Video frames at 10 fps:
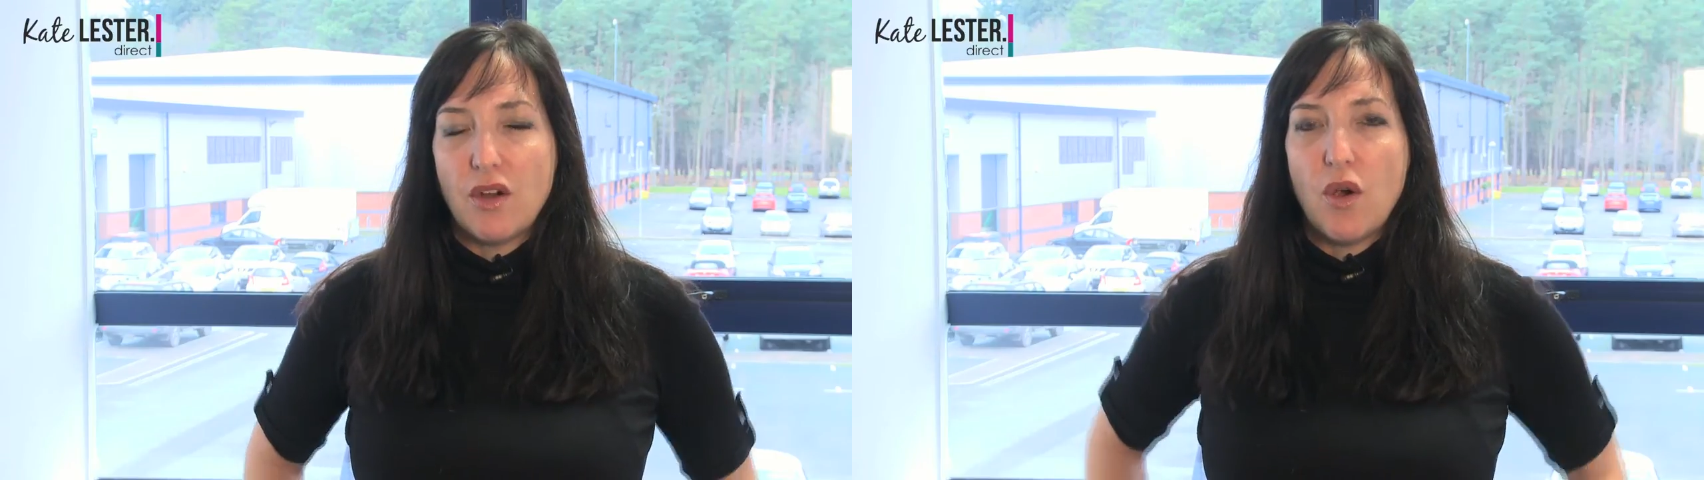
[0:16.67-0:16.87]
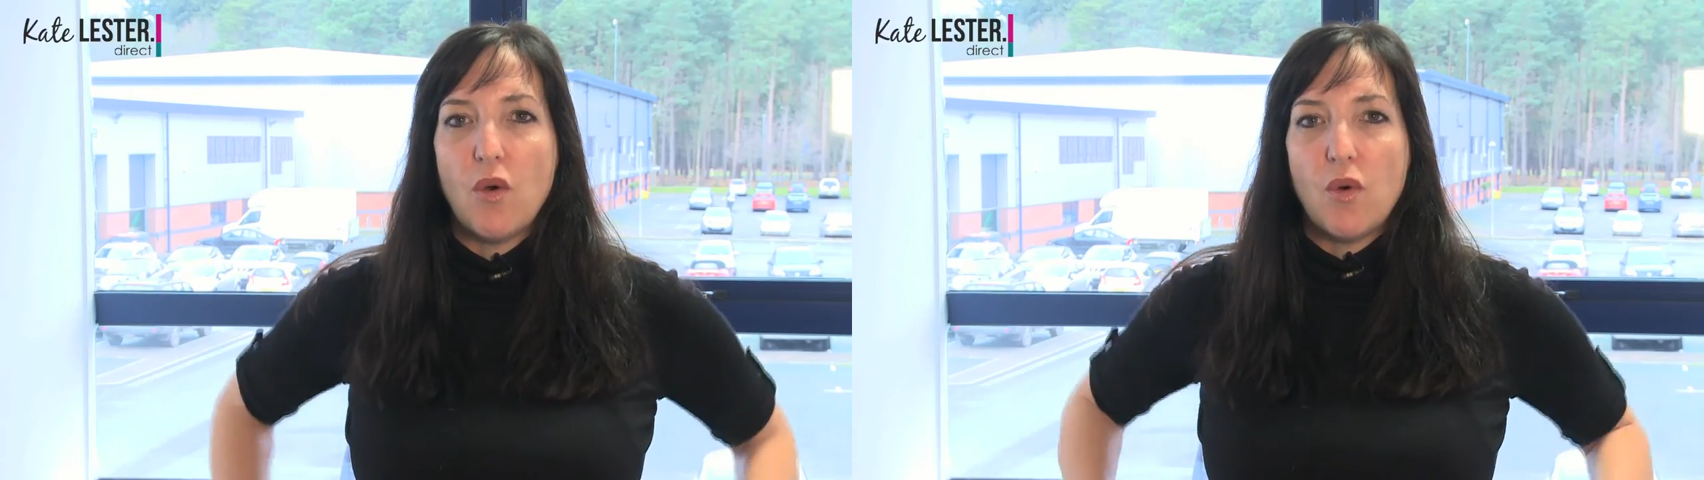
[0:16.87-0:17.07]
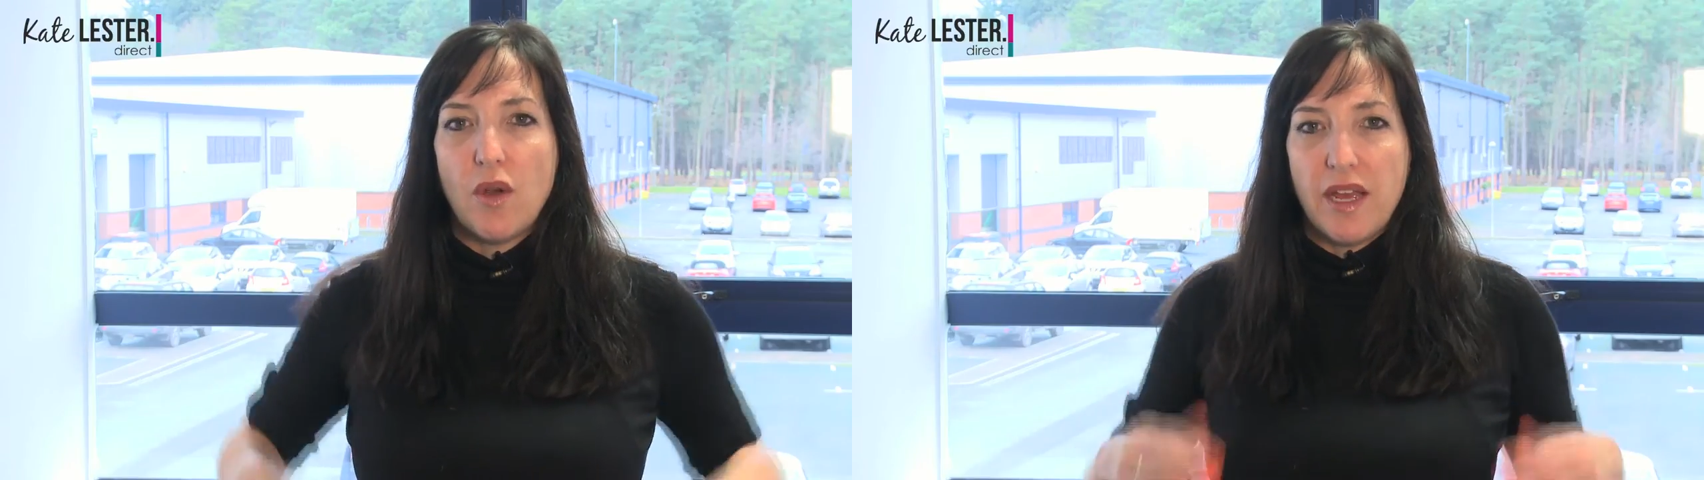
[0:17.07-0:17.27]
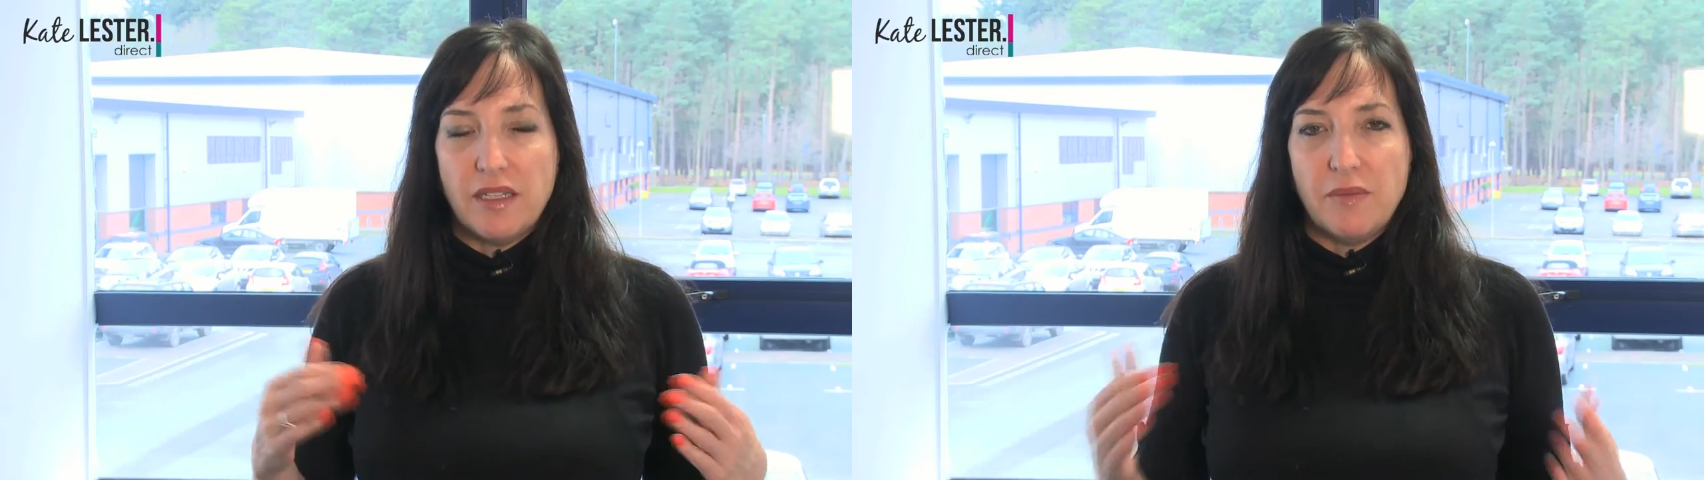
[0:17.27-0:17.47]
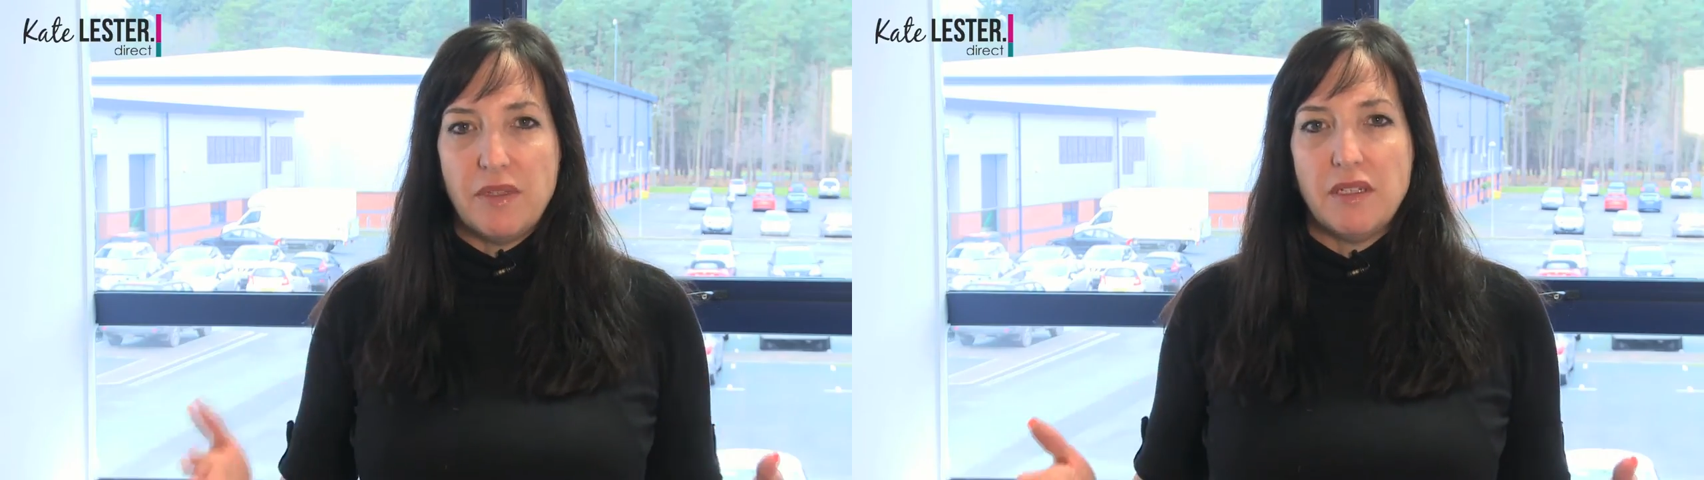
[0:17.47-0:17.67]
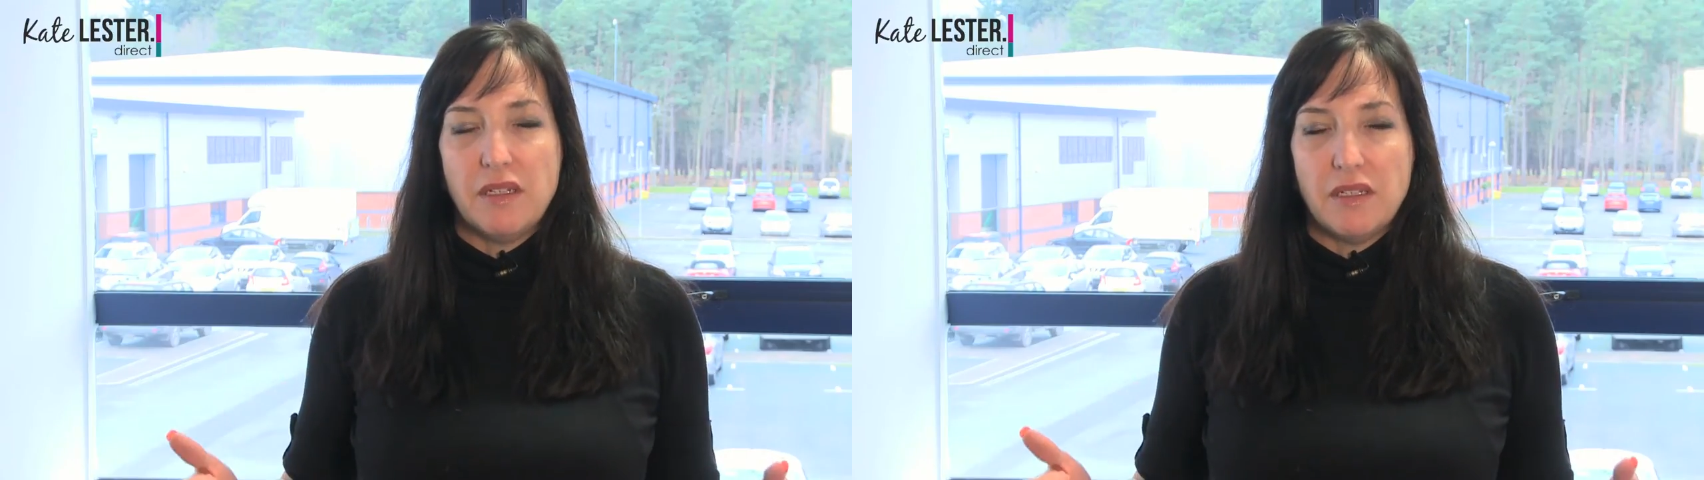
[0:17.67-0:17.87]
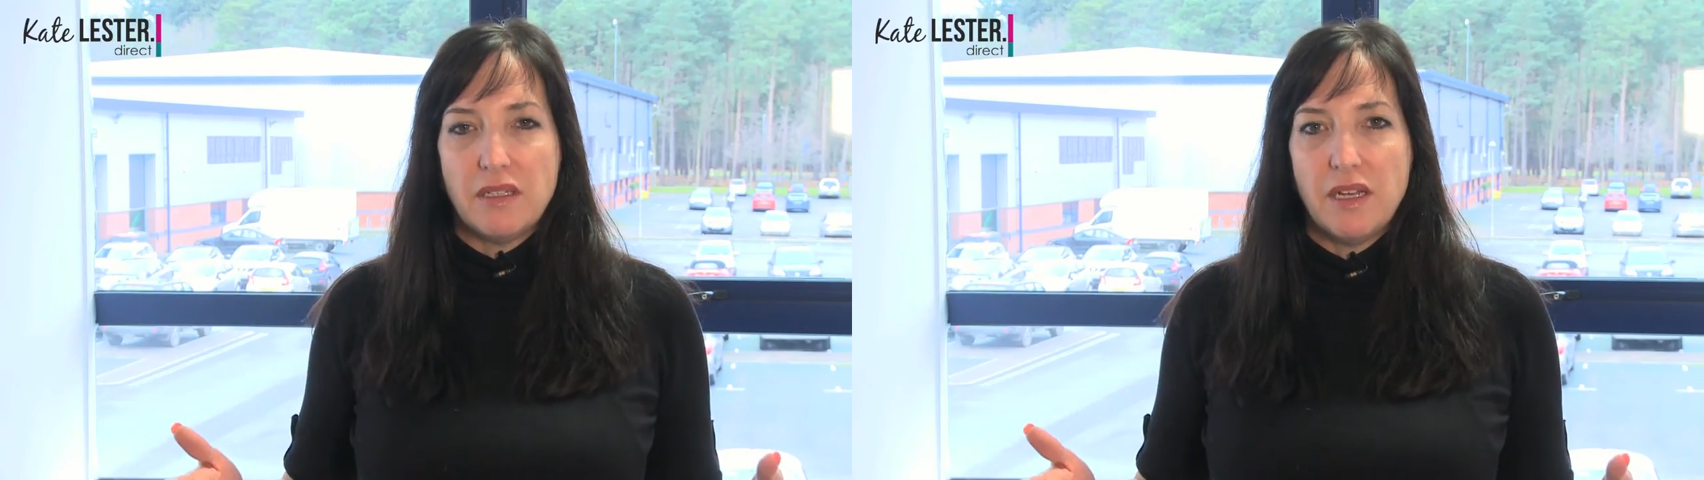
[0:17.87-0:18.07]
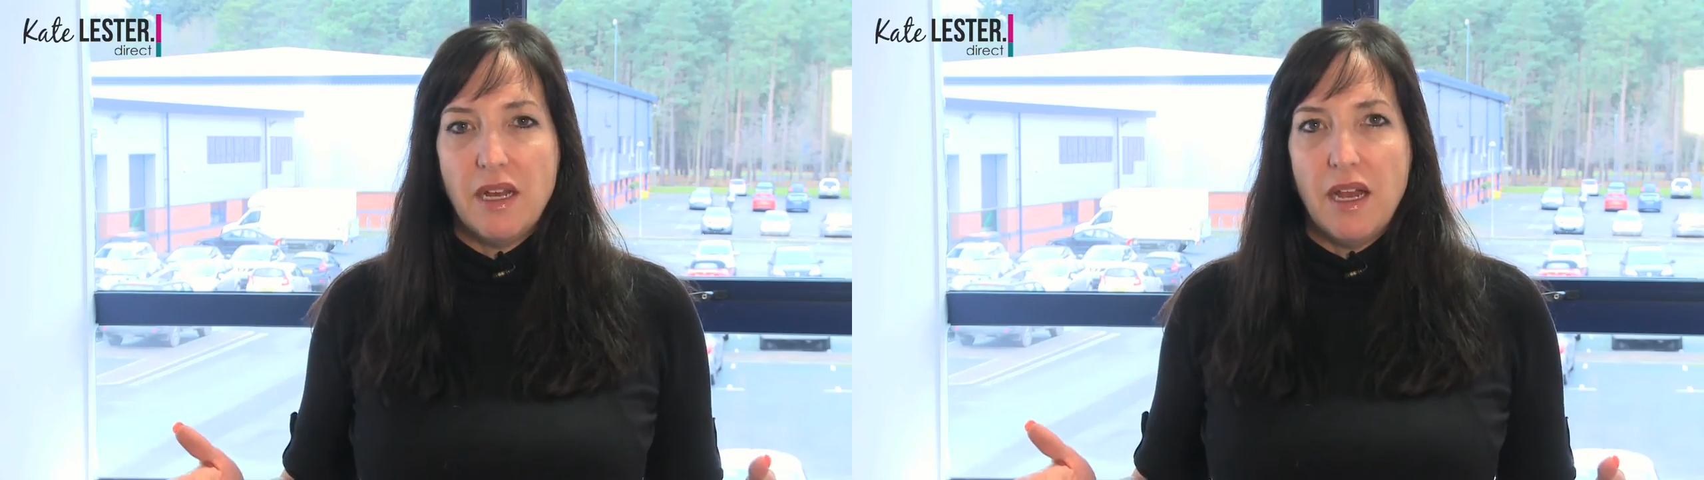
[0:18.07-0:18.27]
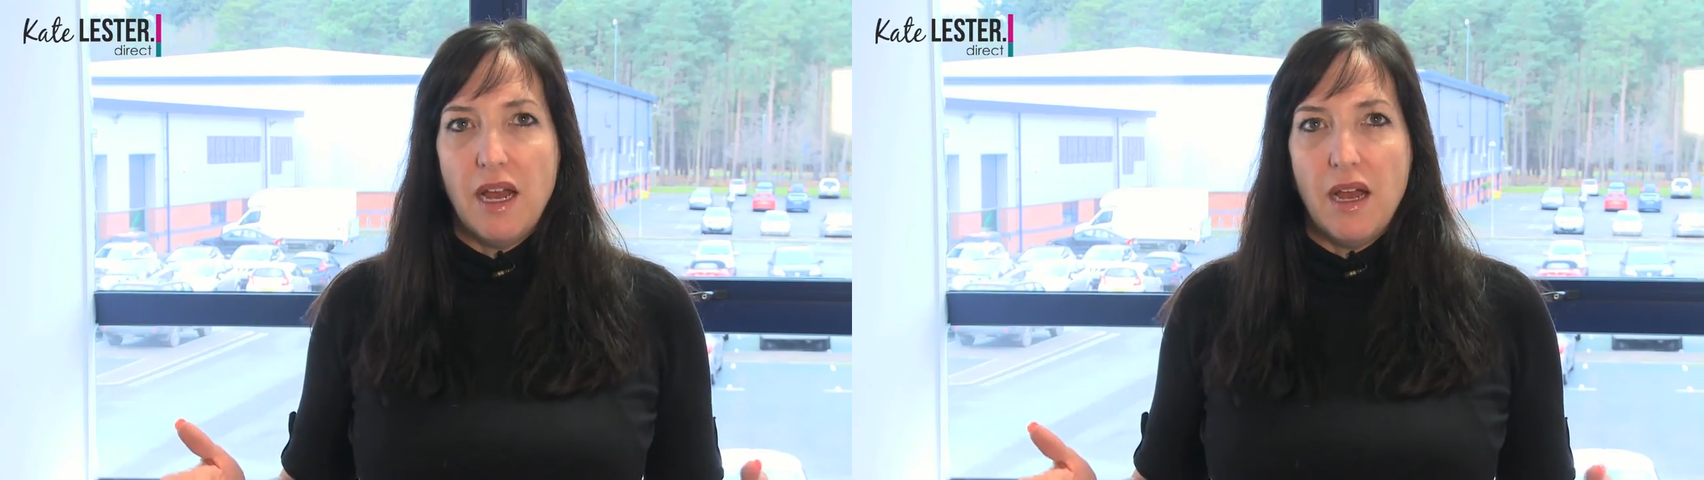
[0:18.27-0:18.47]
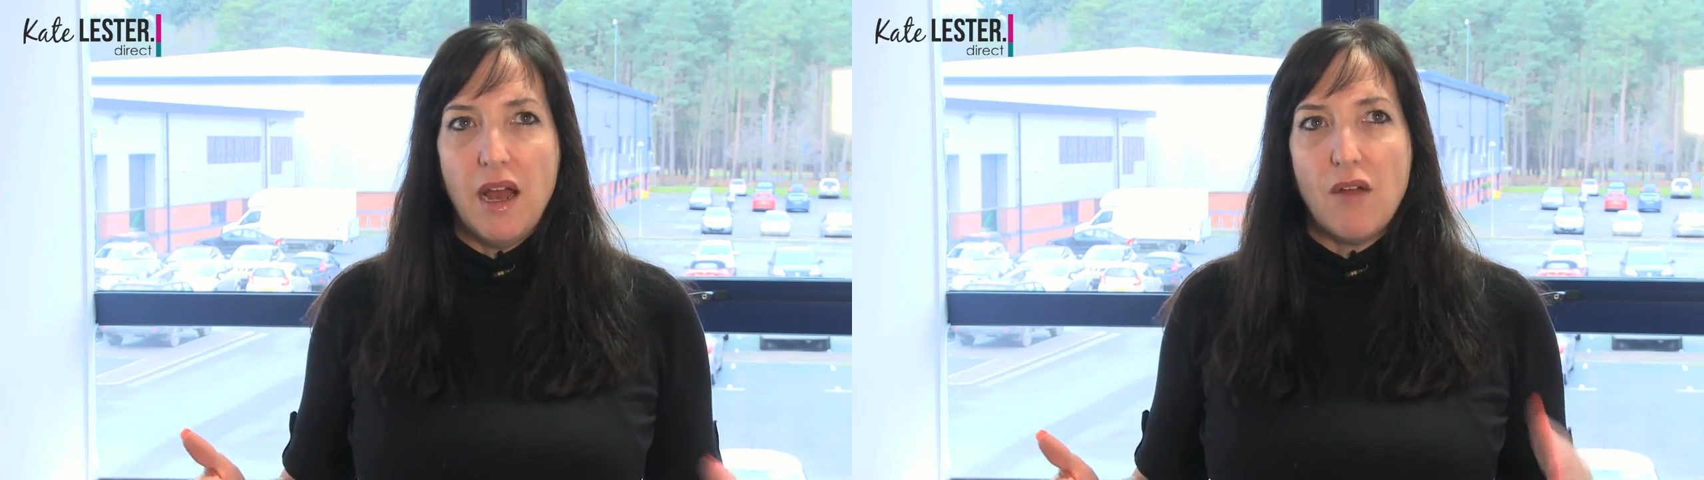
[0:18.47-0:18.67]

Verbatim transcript: call his business uh,